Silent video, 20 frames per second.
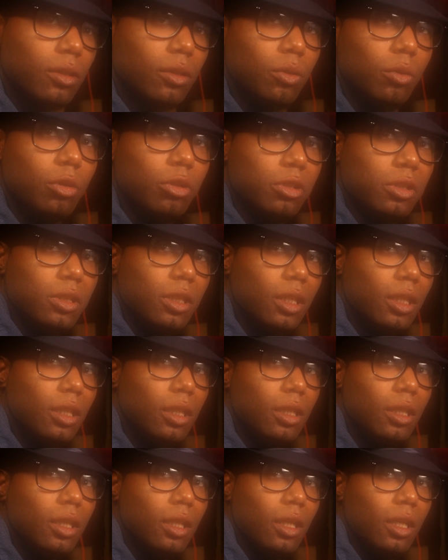You will see
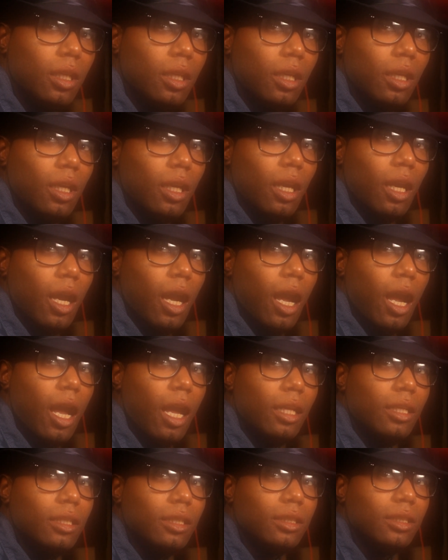
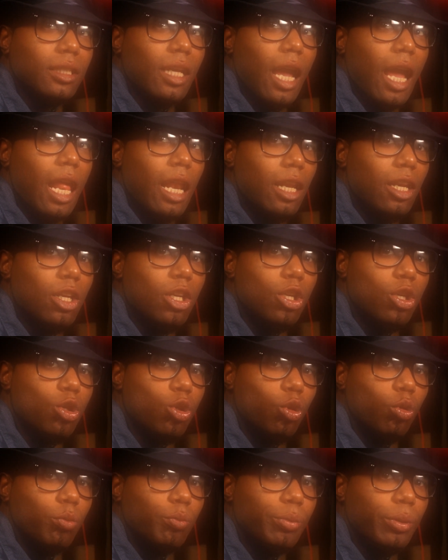I just got a
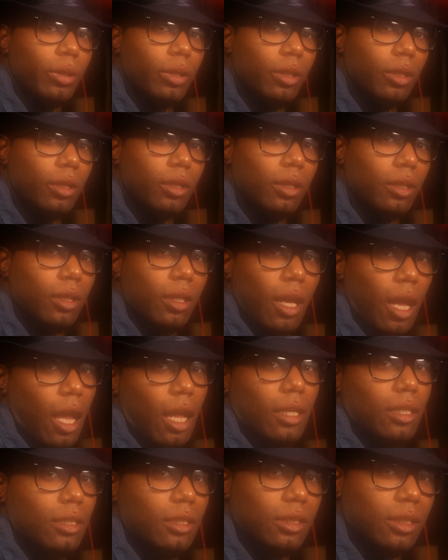loop.
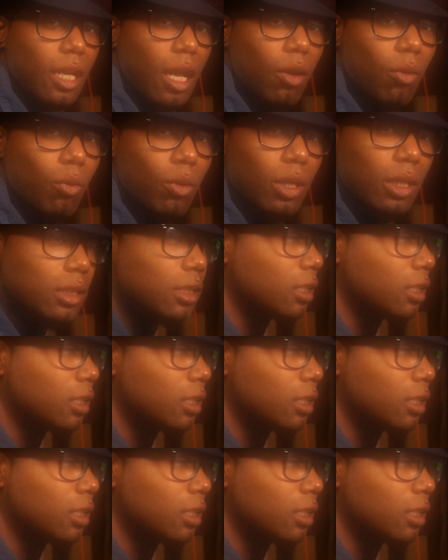I just got one